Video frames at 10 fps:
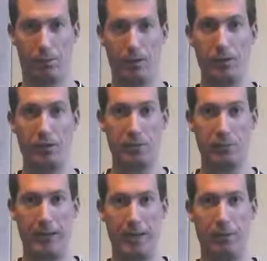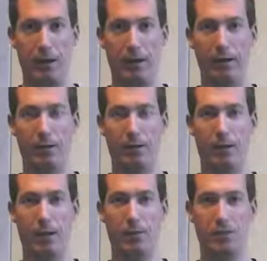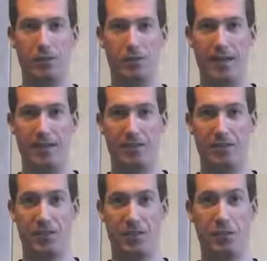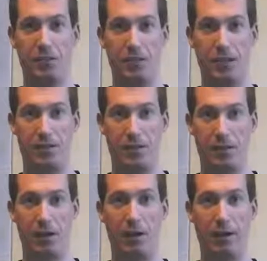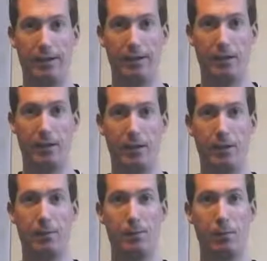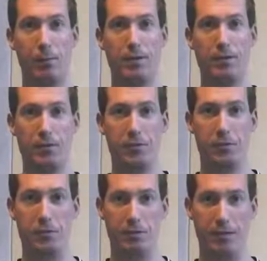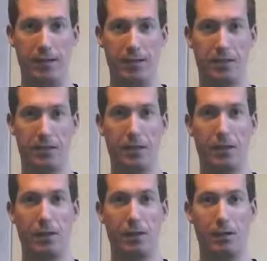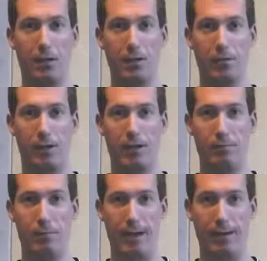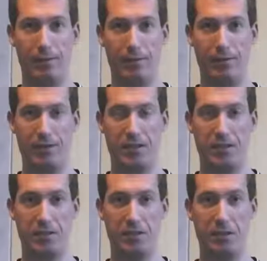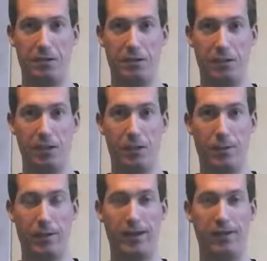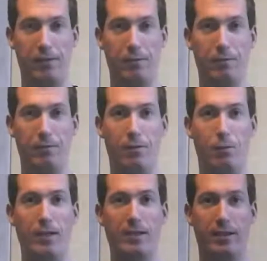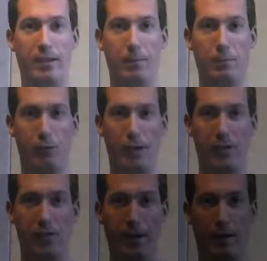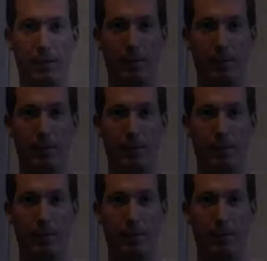When using BMI, I would suggest just to use it as a guide, but when you do use it, I would recommend that it is used in combination with the waist to hip ratio.